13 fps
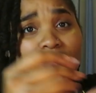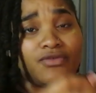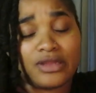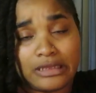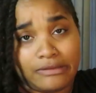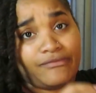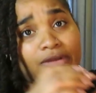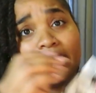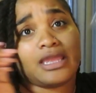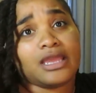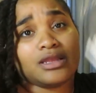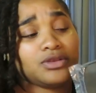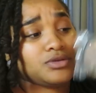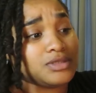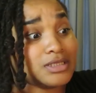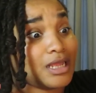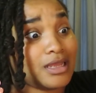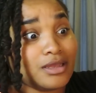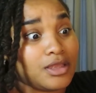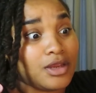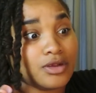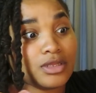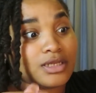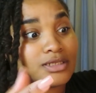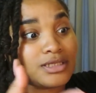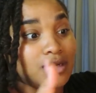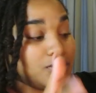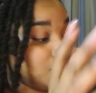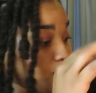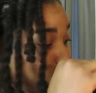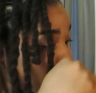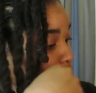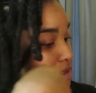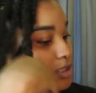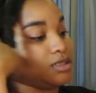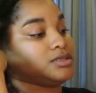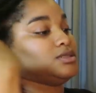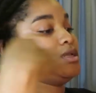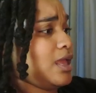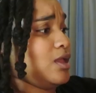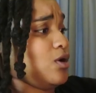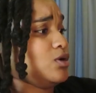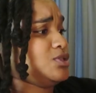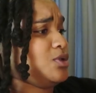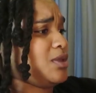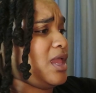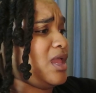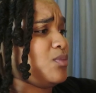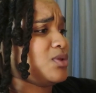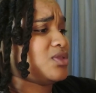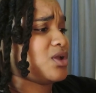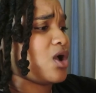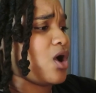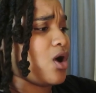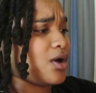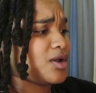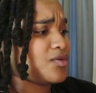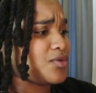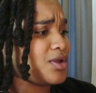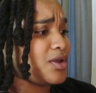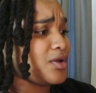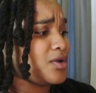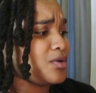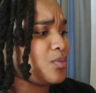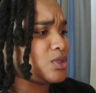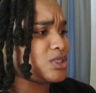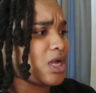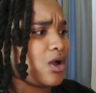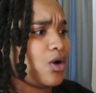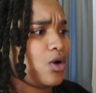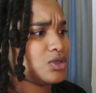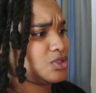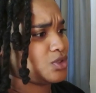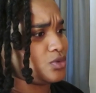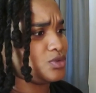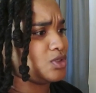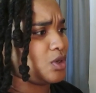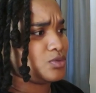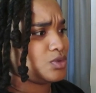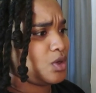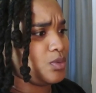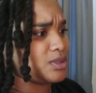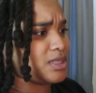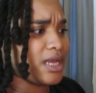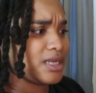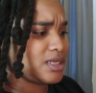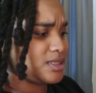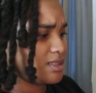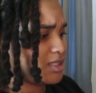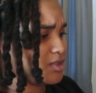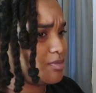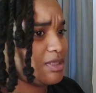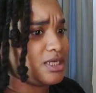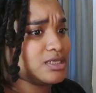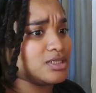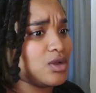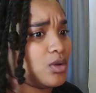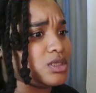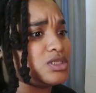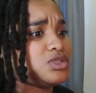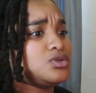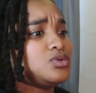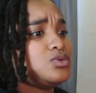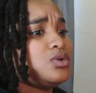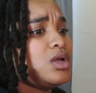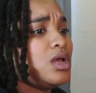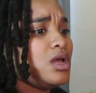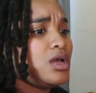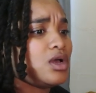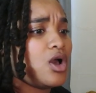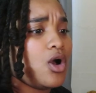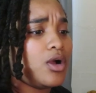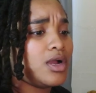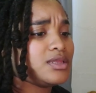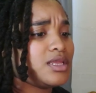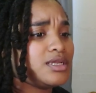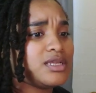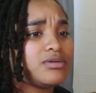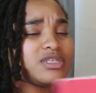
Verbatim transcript: so if I can't use it, I could care less. I don't know what the hell it is. It also came with a card reader, which I also don't know what that is either, because the only two card things